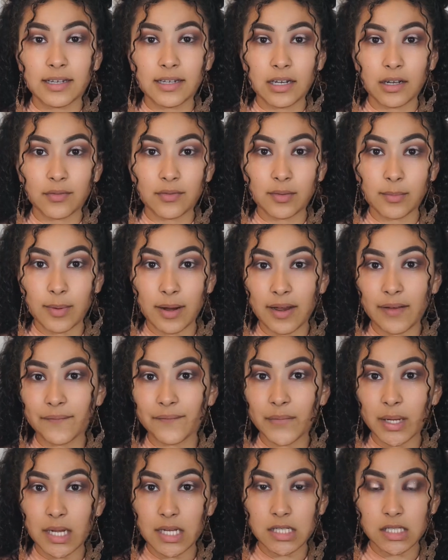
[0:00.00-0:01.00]
And now for my
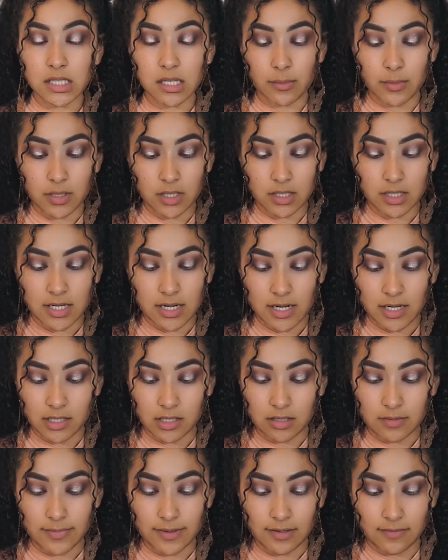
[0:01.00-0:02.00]
face, I'm going to
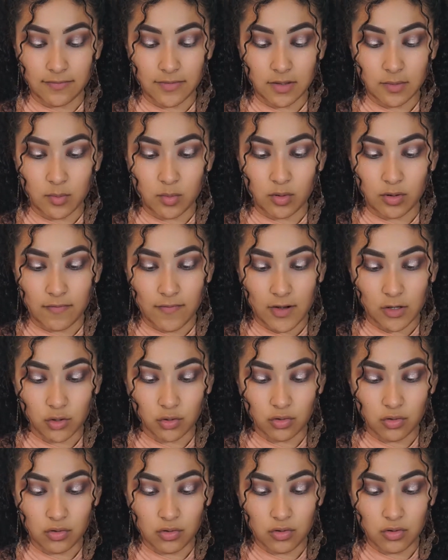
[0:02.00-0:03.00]
take the Benefit
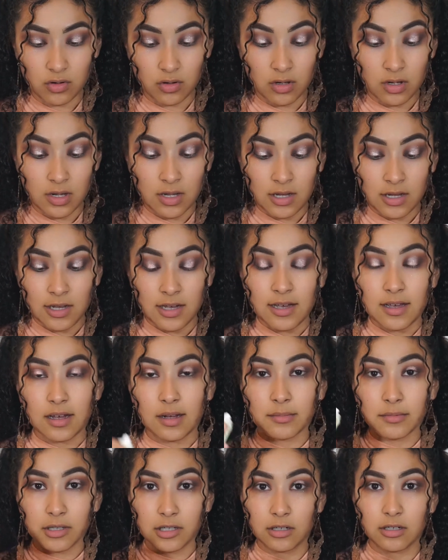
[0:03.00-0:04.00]
Professional.
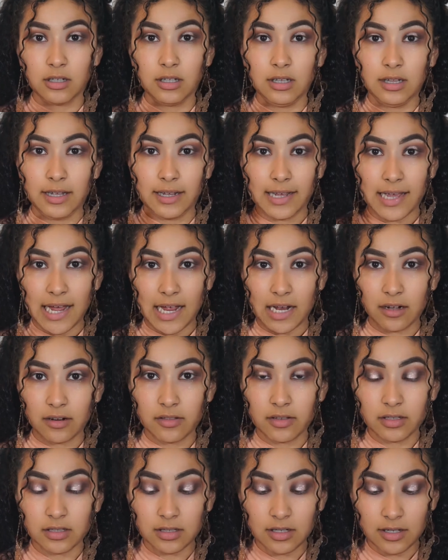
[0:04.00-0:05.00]
I'm literally like out of
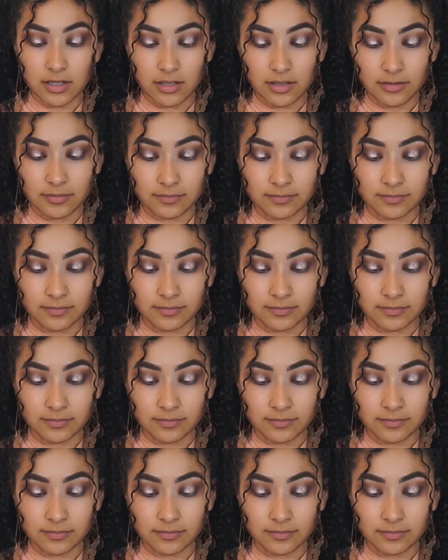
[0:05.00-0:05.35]
this thing.